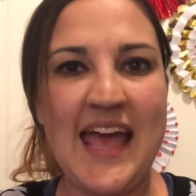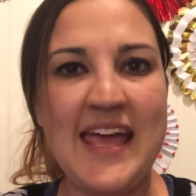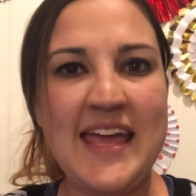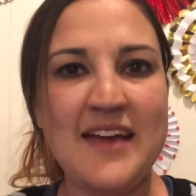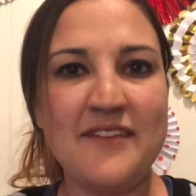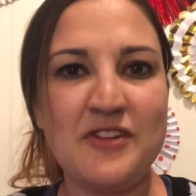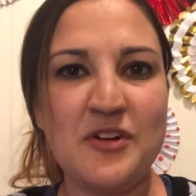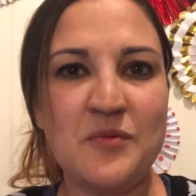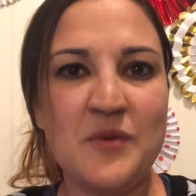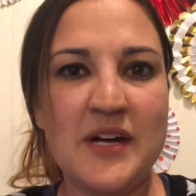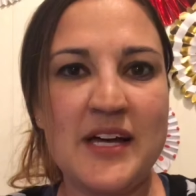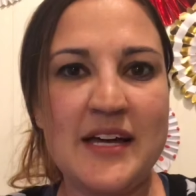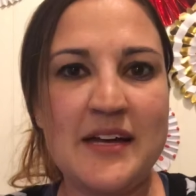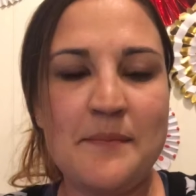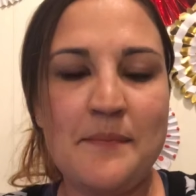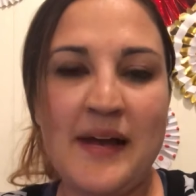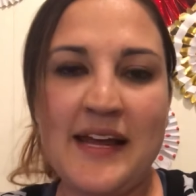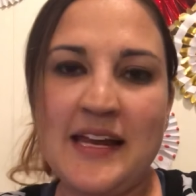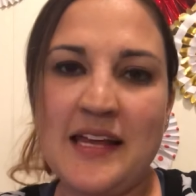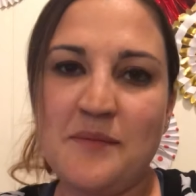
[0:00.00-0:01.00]
Hi everyone,
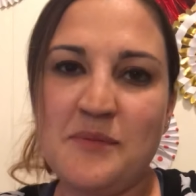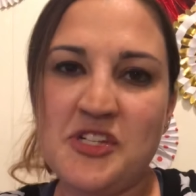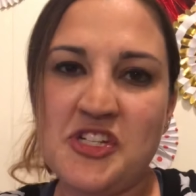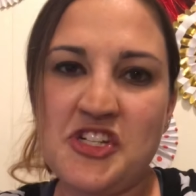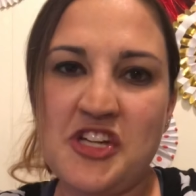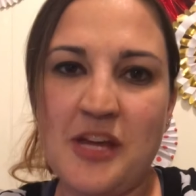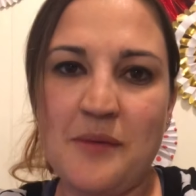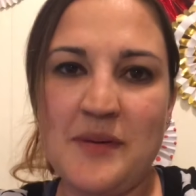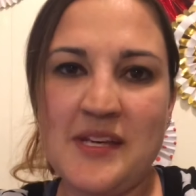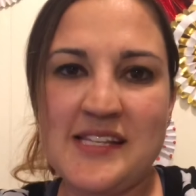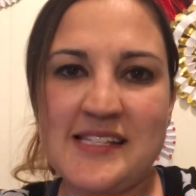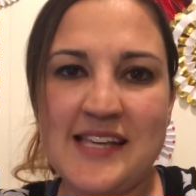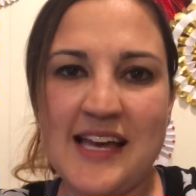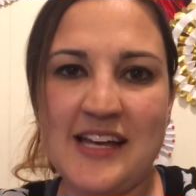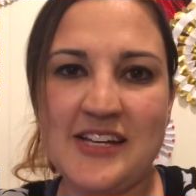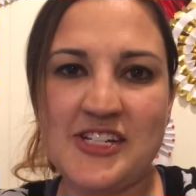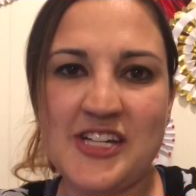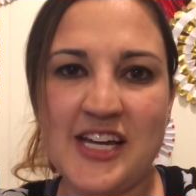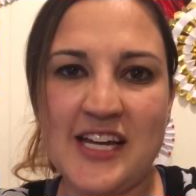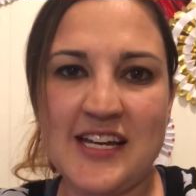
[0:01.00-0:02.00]
my name is Jamie
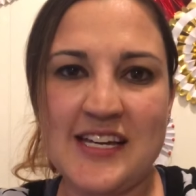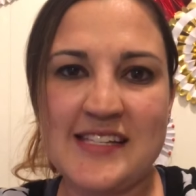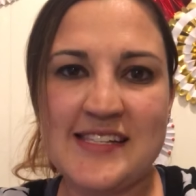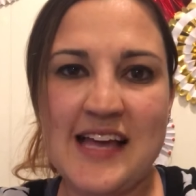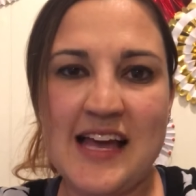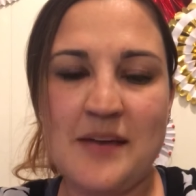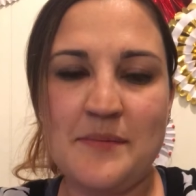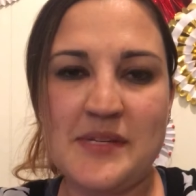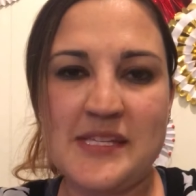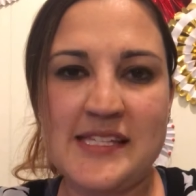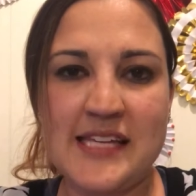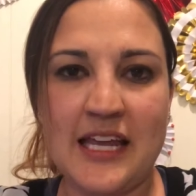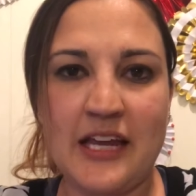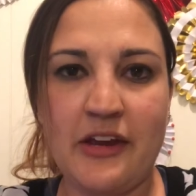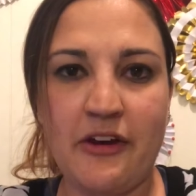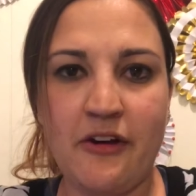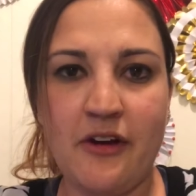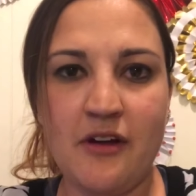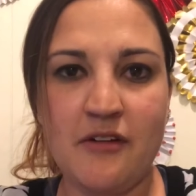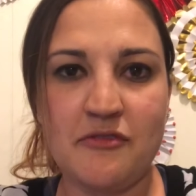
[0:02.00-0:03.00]
Sanchez. I'm a
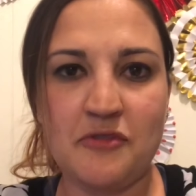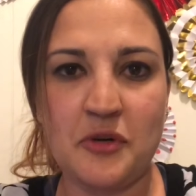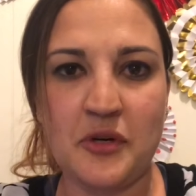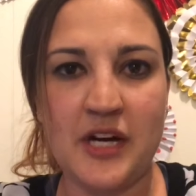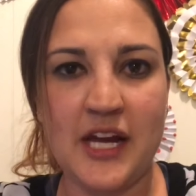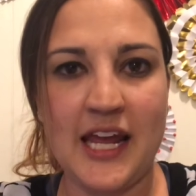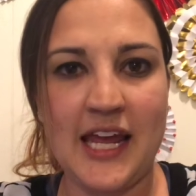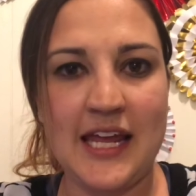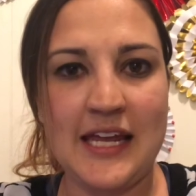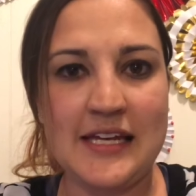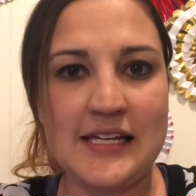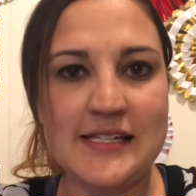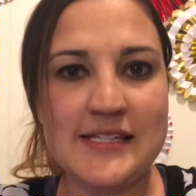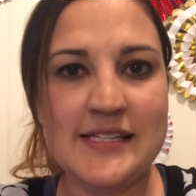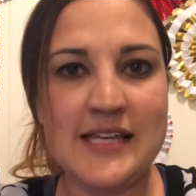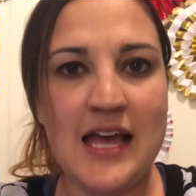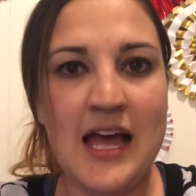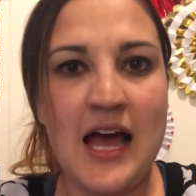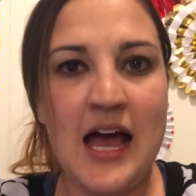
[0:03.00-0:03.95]
senior at Fort Hays.